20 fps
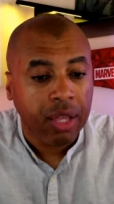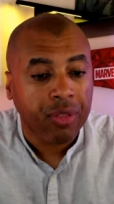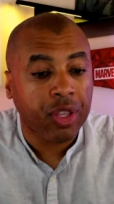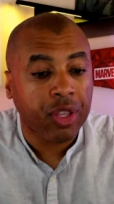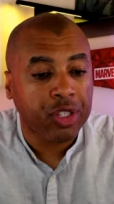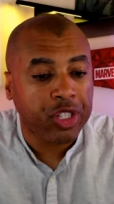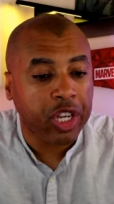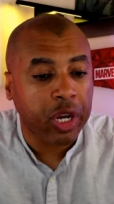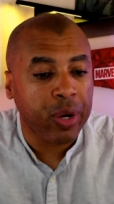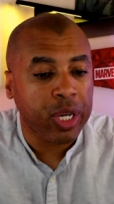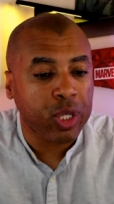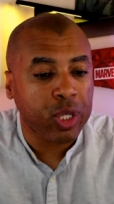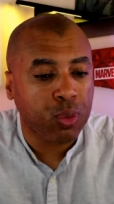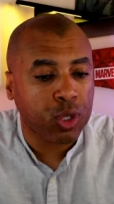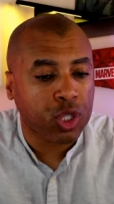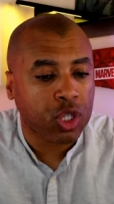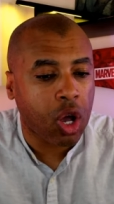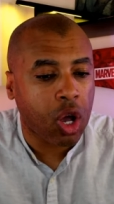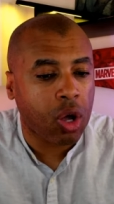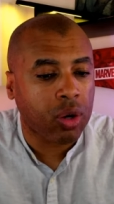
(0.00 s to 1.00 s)
the series
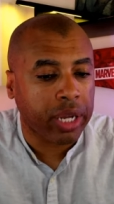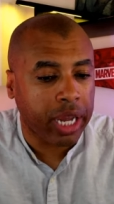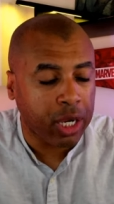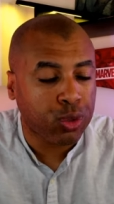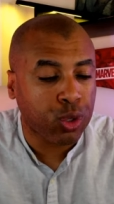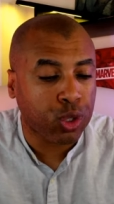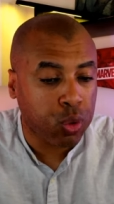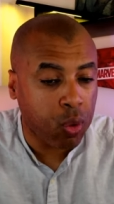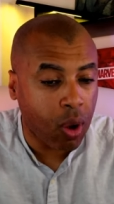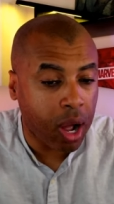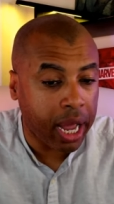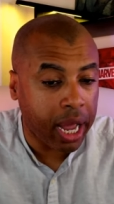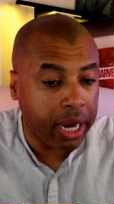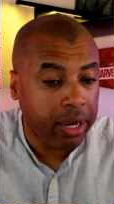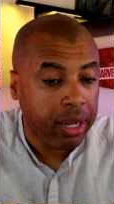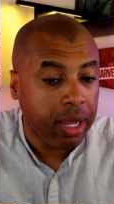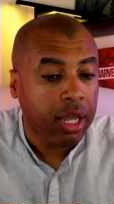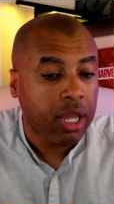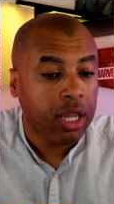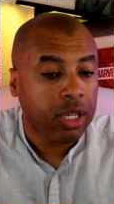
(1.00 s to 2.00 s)
was called
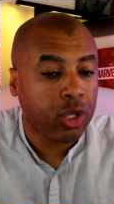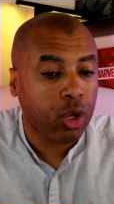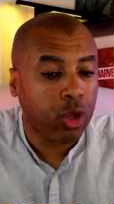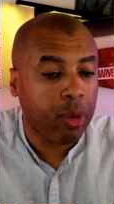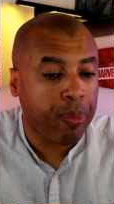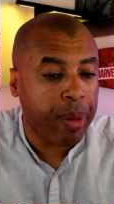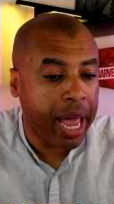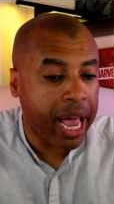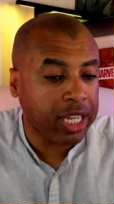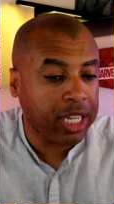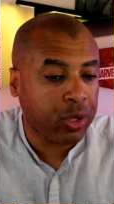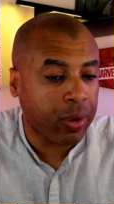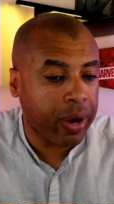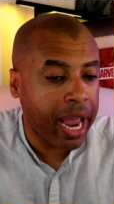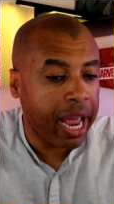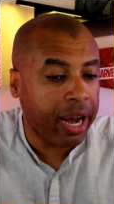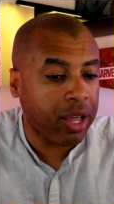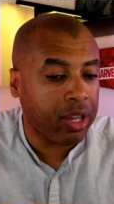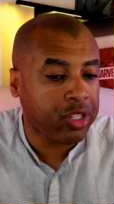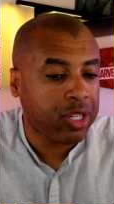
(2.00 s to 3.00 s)
Intertwined. So the pastor
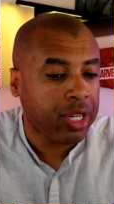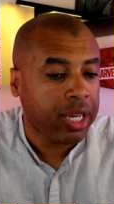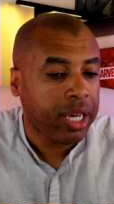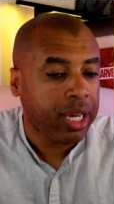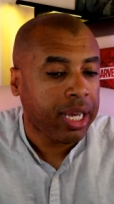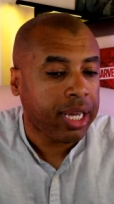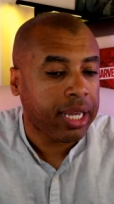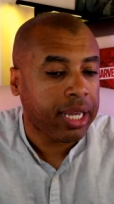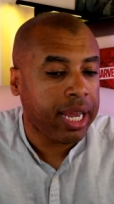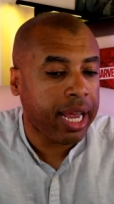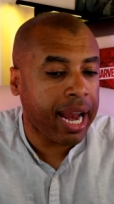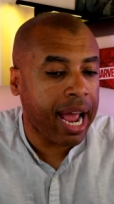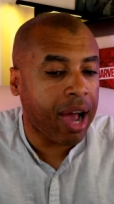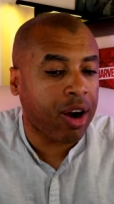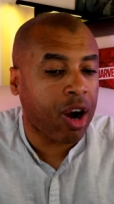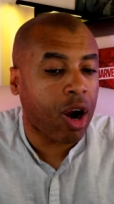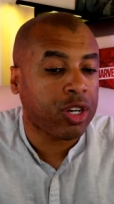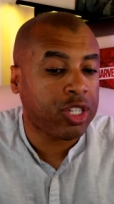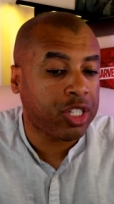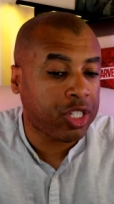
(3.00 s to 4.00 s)
had us get out
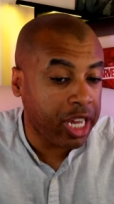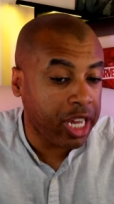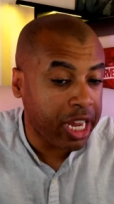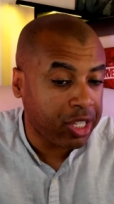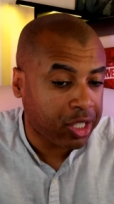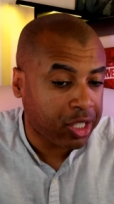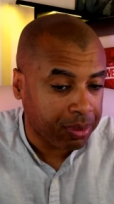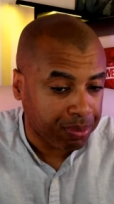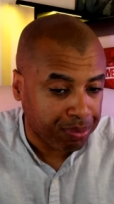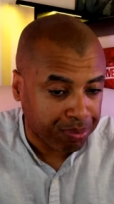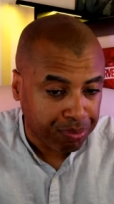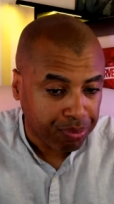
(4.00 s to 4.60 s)
our seats